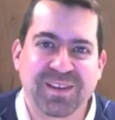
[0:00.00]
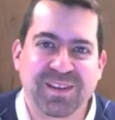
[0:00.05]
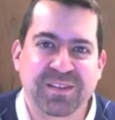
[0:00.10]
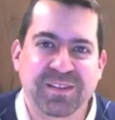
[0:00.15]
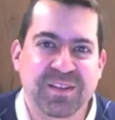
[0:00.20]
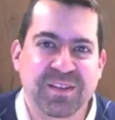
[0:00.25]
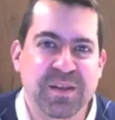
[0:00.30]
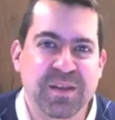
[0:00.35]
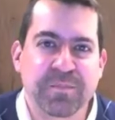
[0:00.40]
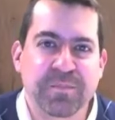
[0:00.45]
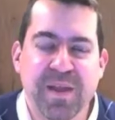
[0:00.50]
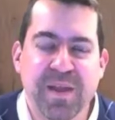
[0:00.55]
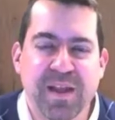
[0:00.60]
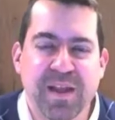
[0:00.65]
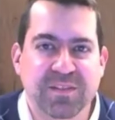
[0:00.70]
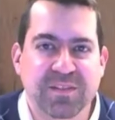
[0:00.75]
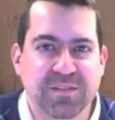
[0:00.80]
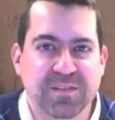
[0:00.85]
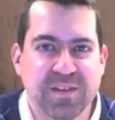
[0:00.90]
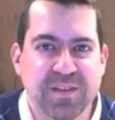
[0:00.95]
in the
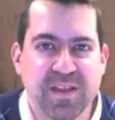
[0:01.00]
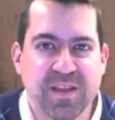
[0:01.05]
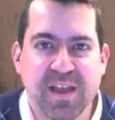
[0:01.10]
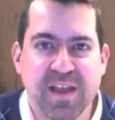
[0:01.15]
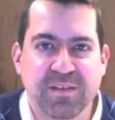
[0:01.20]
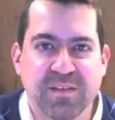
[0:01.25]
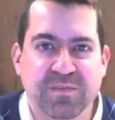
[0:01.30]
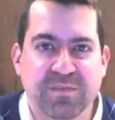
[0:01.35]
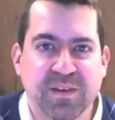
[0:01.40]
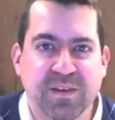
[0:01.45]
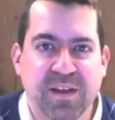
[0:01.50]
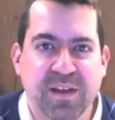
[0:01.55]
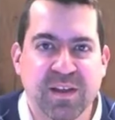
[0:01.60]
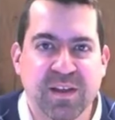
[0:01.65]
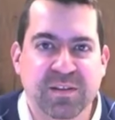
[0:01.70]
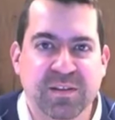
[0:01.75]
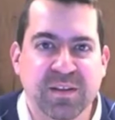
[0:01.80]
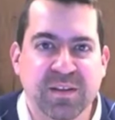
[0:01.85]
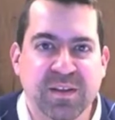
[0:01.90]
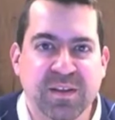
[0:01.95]
impact that they have
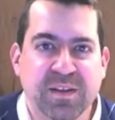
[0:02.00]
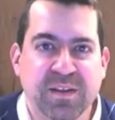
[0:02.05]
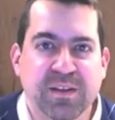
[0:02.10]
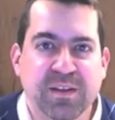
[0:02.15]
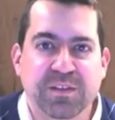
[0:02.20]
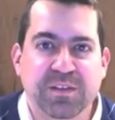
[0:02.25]
on